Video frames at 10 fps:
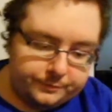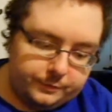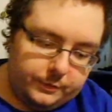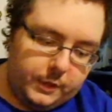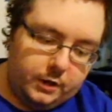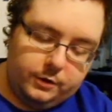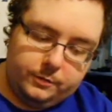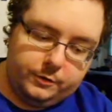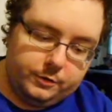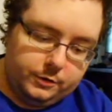Now you
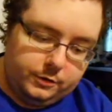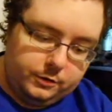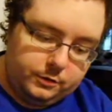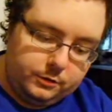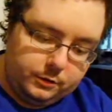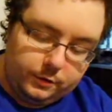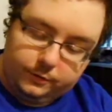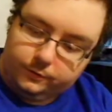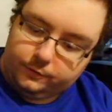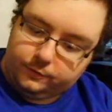put in all
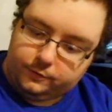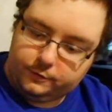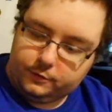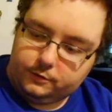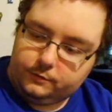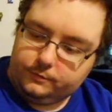the screws again.